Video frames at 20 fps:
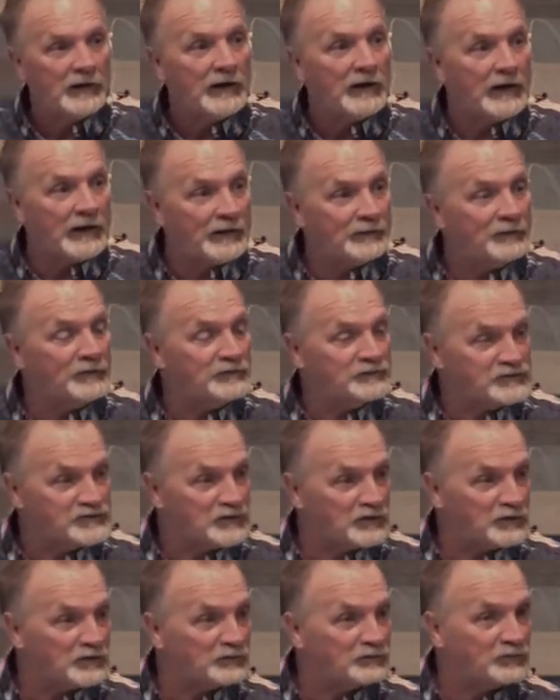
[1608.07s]
In the
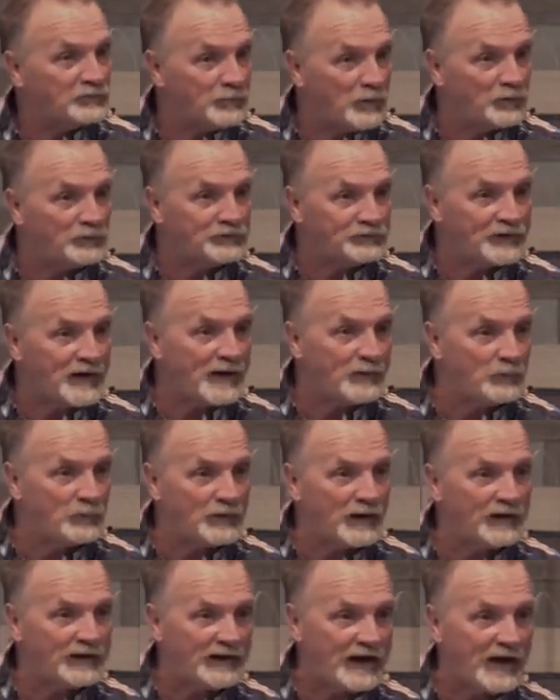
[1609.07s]
church, most time
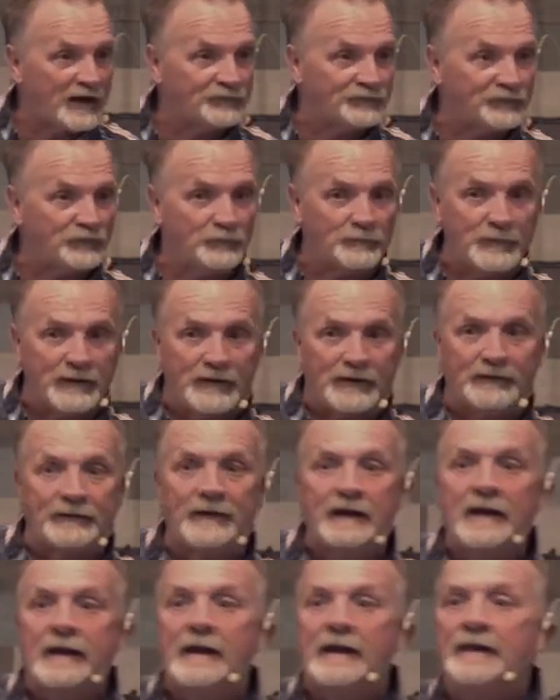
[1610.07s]
when I counsel men,
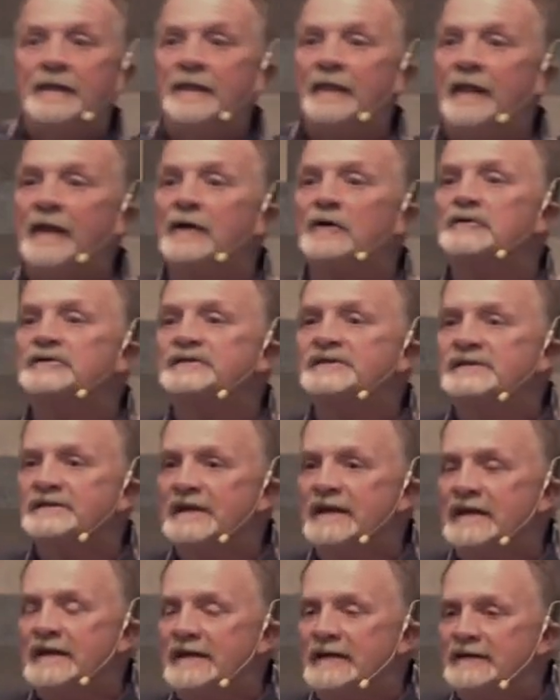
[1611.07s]
their
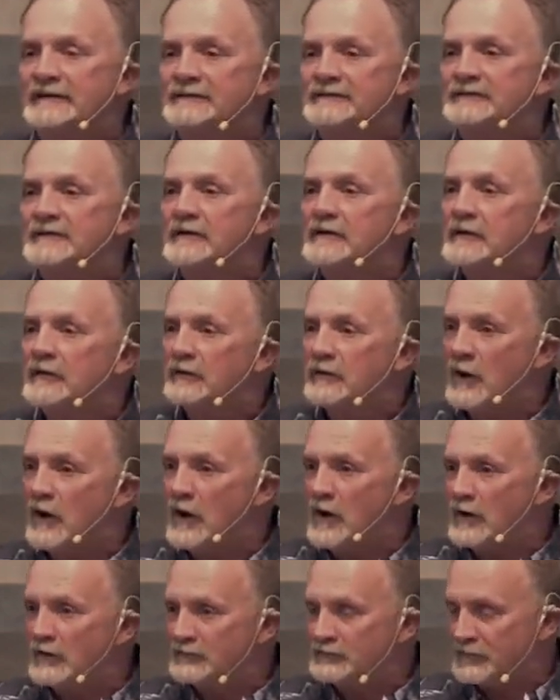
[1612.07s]
seeds
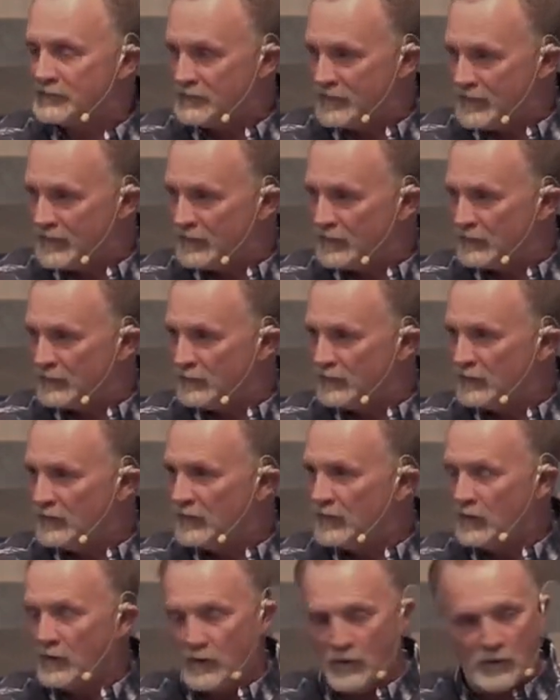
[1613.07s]
cause their
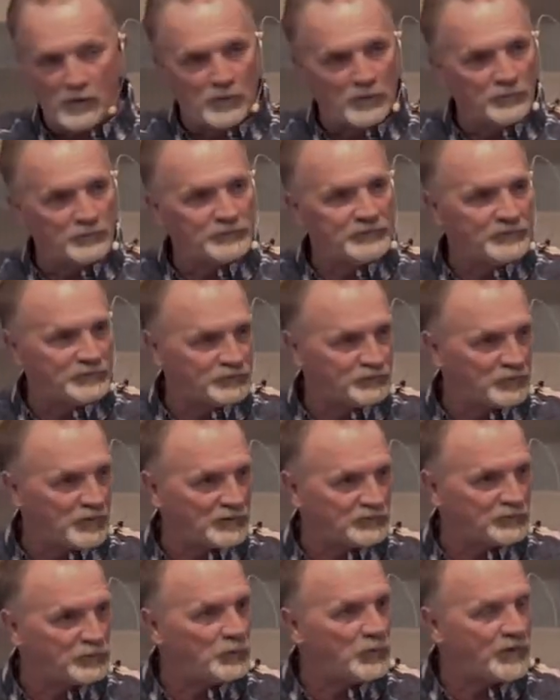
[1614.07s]
own
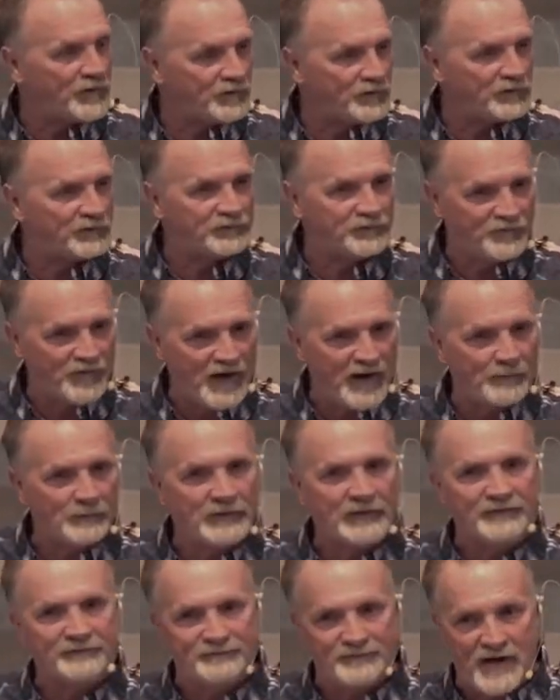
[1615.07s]
destruction, whether it's
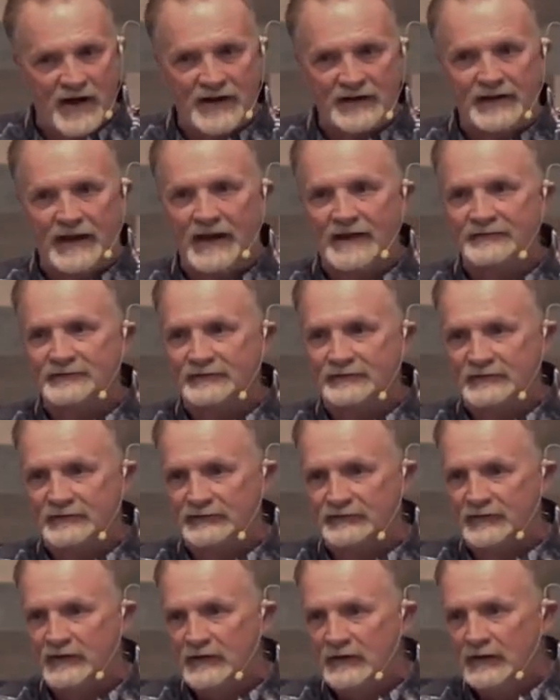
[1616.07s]
family,
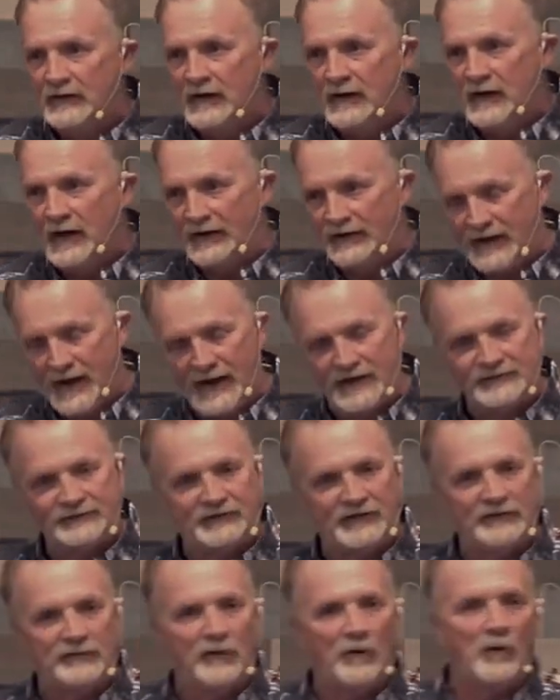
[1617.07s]
finances. I can't
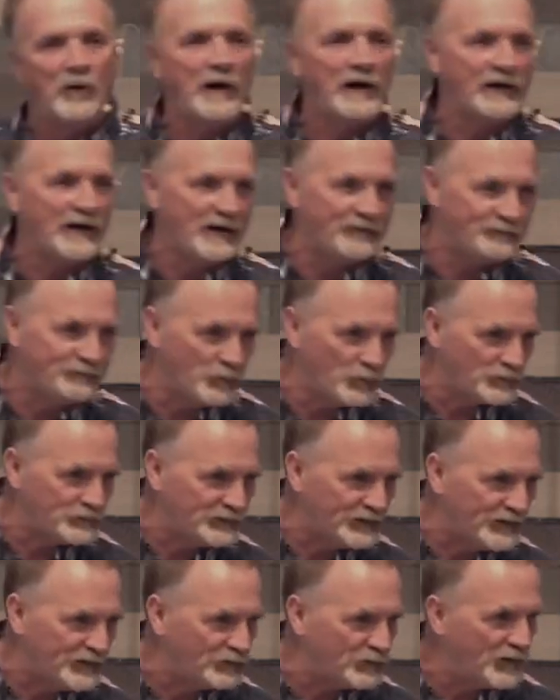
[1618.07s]
say, no, I got
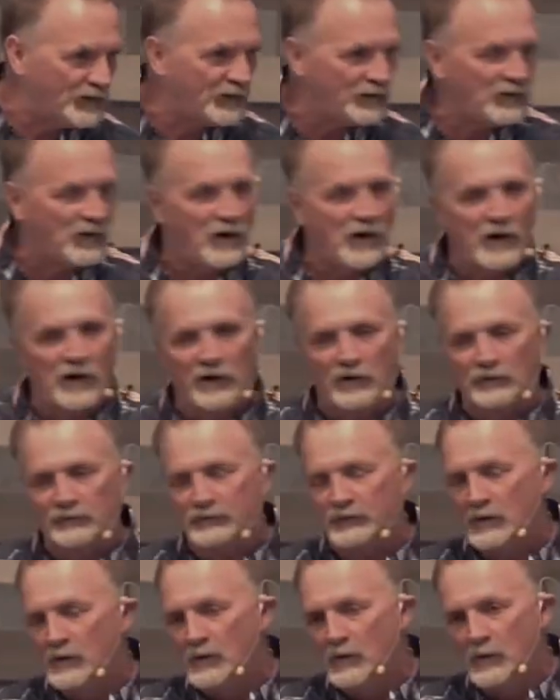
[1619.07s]
14 credit
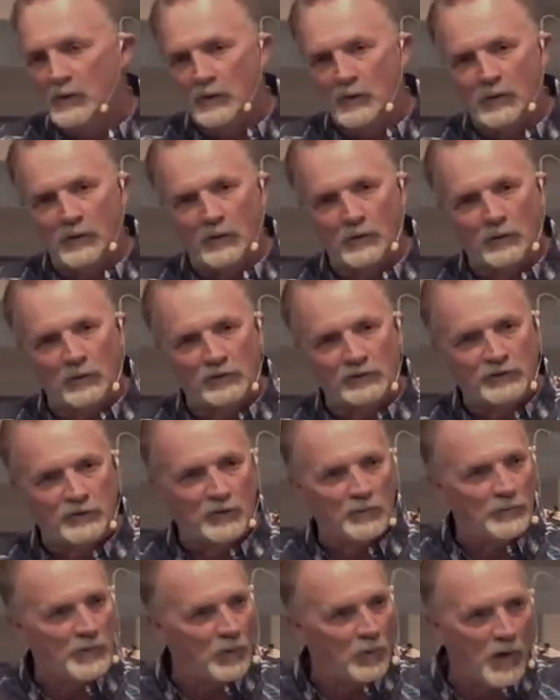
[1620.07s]
cards, or, you
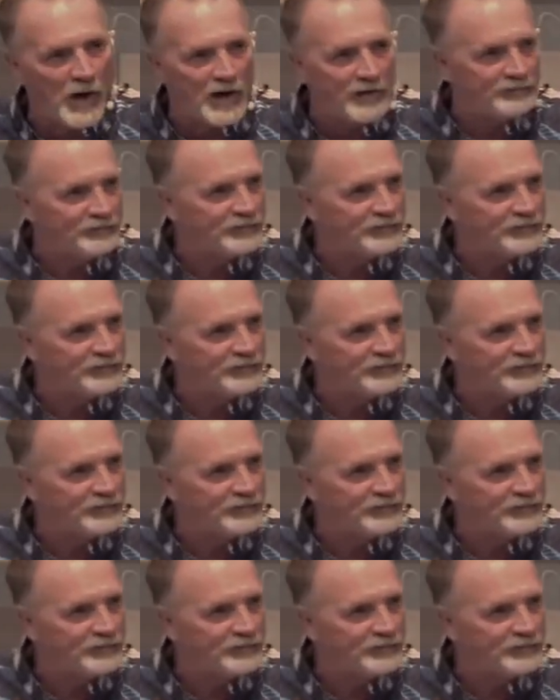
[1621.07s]
know, my wife